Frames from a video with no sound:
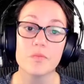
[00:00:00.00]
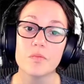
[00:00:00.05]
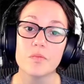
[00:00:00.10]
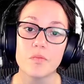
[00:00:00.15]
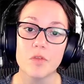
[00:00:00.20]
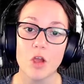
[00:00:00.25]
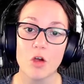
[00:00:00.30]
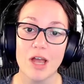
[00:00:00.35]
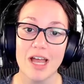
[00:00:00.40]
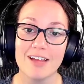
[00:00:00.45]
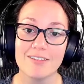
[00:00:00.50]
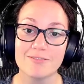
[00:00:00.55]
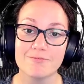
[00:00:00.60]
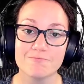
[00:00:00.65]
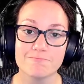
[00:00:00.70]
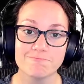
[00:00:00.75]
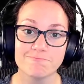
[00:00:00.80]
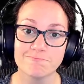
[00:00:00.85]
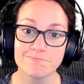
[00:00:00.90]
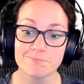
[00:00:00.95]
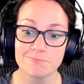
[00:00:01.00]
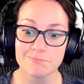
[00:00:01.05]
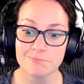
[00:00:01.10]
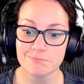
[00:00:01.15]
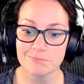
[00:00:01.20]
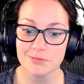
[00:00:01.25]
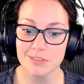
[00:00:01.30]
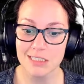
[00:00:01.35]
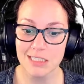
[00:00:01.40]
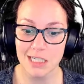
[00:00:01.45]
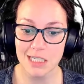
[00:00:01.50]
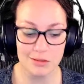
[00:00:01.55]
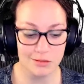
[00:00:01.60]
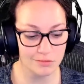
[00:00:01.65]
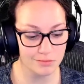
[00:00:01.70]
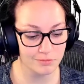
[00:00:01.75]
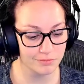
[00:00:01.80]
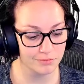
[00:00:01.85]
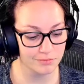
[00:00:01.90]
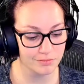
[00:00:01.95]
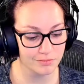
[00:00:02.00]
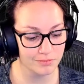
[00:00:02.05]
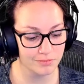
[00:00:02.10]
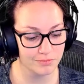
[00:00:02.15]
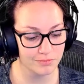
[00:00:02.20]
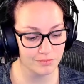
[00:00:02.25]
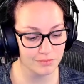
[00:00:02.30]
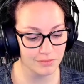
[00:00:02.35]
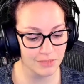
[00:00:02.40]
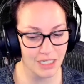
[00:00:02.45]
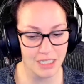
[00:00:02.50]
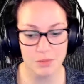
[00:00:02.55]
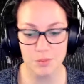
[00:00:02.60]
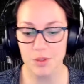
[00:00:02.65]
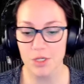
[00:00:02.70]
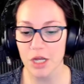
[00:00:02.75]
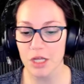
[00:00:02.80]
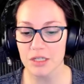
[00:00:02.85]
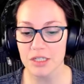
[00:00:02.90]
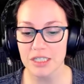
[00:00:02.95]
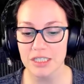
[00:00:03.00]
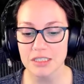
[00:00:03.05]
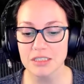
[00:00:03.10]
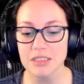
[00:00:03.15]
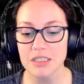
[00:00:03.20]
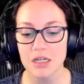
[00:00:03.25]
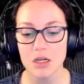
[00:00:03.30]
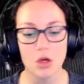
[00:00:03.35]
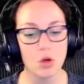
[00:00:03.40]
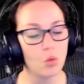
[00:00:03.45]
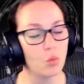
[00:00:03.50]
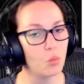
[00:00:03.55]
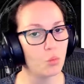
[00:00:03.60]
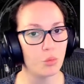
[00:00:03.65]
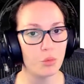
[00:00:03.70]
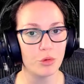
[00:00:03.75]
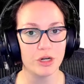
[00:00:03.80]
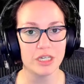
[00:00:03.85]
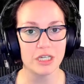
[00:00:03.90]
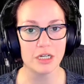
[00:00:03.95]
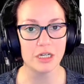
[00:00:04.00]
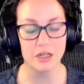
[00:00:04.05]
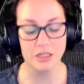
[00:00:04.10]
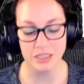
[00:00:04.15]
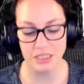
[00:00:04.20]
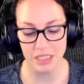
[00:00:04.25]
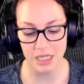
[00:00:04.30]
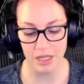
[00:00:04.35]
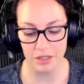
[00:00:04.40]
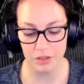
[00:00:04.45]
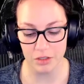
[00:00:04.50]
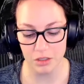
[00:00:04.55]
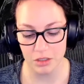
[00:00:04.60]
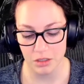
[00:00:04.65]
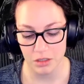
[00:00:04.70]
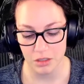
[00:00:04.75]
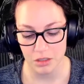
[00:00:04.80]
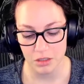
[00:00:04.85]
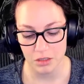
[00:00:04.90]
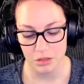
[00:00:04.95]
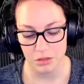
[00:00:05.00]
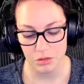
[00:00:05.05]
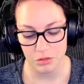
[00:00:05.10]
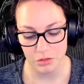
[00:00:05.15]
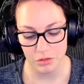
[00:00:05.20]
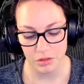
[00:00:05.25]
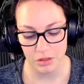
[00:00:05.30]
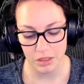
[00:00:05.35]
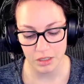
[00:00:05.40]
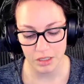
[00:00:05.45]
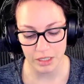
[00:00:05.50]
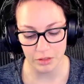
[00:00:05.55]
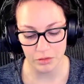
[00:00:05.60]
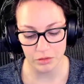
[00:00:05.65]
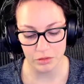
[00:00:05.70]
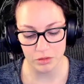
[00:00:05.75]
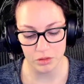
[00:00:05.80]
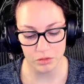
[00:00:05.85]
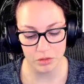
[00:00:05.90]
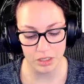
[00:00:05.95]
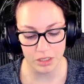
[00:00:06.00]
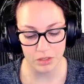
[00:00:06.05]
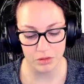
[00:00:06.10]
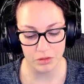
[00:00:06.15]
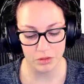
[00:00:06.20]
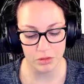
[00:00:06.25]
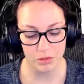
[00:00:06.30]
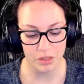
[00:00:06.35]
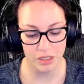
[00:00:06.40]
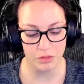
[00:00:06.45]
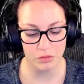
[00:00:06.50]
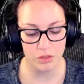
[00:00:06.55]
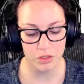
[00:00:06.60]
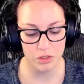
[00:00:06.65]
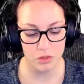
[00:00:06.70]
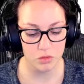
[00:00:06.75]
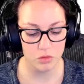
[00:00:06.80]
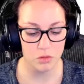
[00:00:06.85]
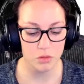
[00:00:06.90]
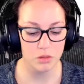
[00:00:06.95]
Okay, so last but not least, bring it all together. Arrow, arrow, arrow.